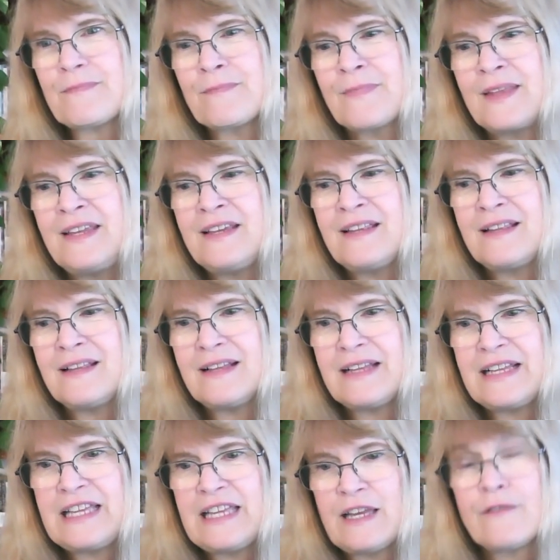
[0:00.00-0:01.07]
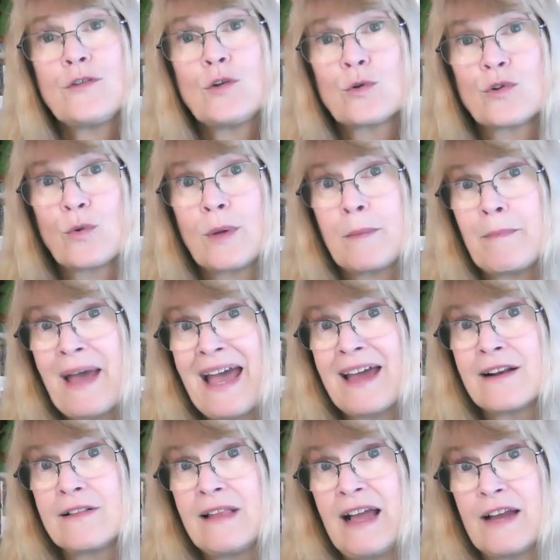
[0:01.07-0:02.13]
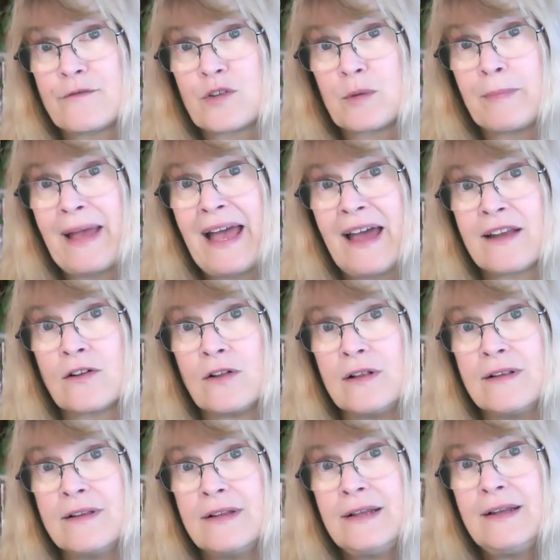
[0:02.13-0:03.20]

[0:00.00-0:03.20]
if you're doing battle after battle,